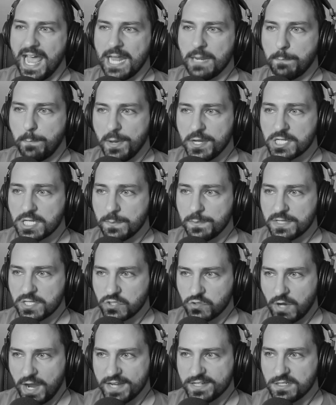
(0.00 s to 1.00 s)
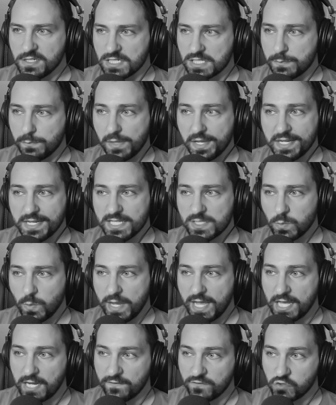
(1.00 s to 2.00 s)
and Bishop is trying to explain his
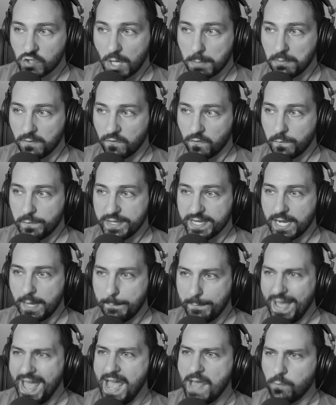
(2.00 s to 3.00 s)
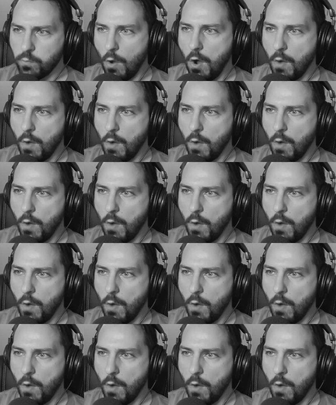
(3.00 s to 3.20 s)
way out of trouble for being a bad